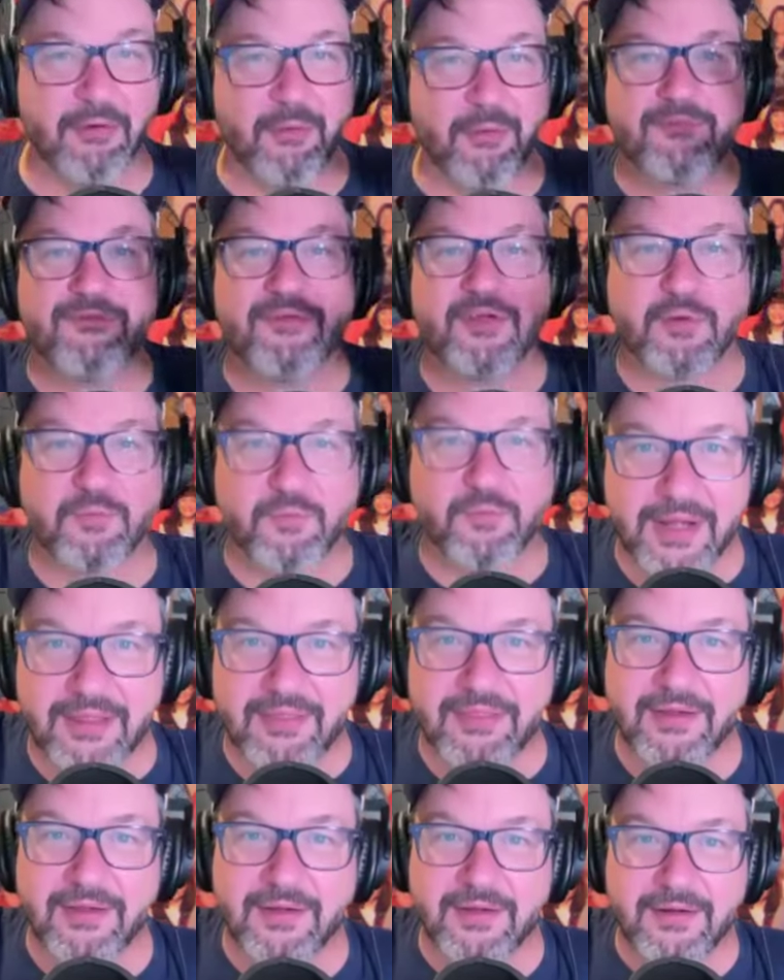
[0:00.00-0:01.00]
room filled
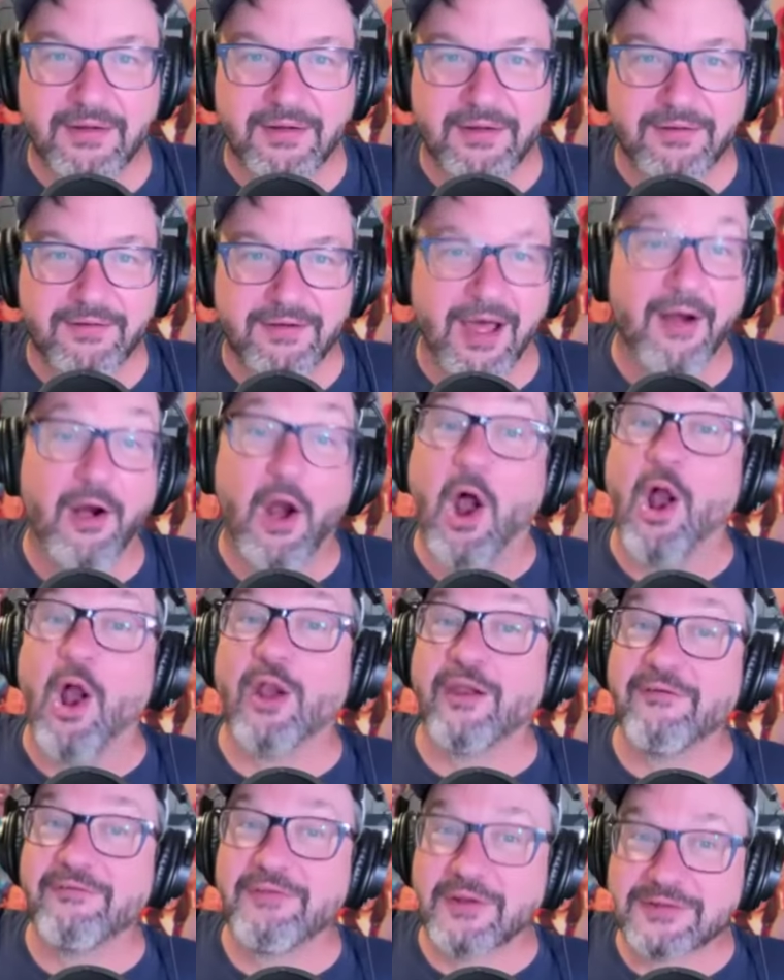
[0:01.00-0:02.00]
with not
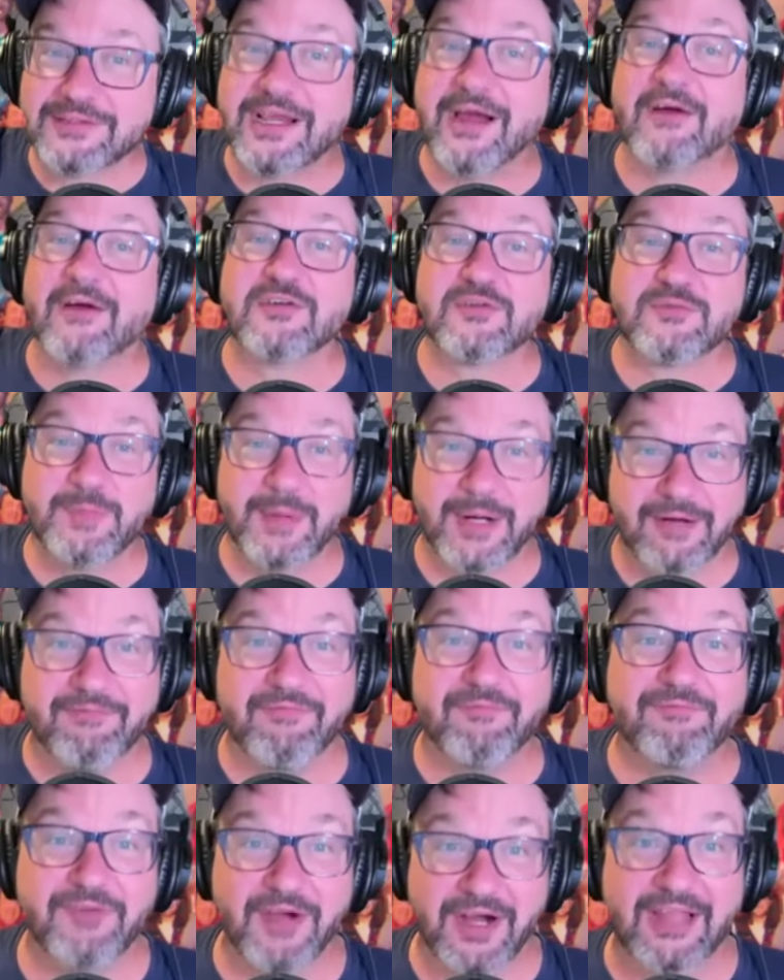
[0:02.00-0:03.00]
all of those characters, but a
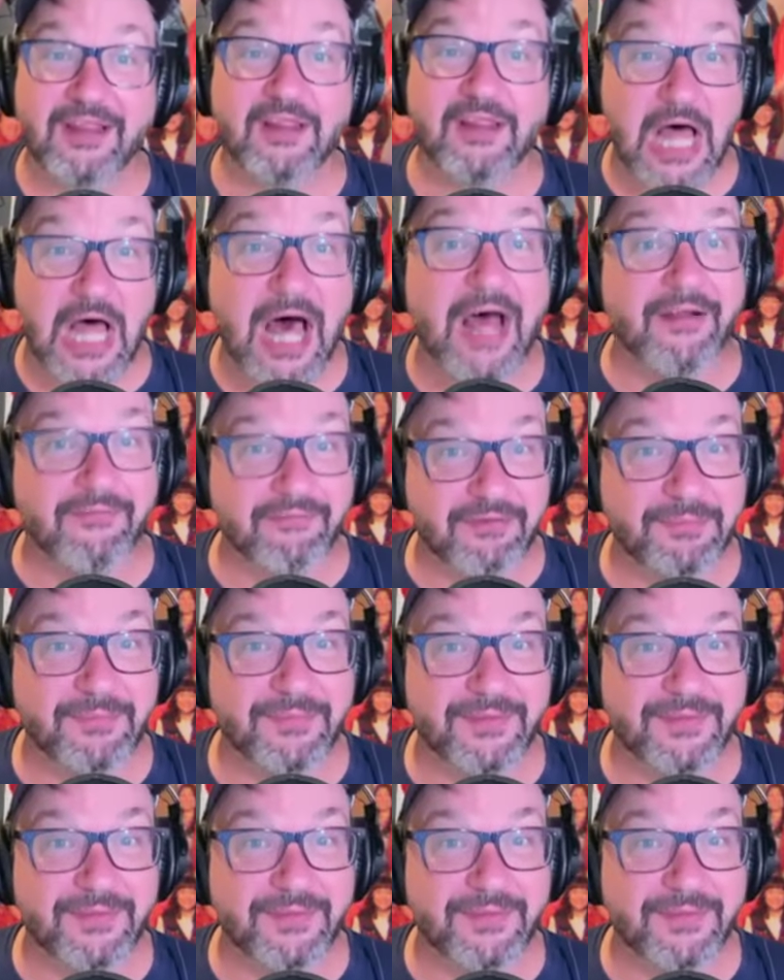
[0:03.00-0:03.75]
fucking lot of them.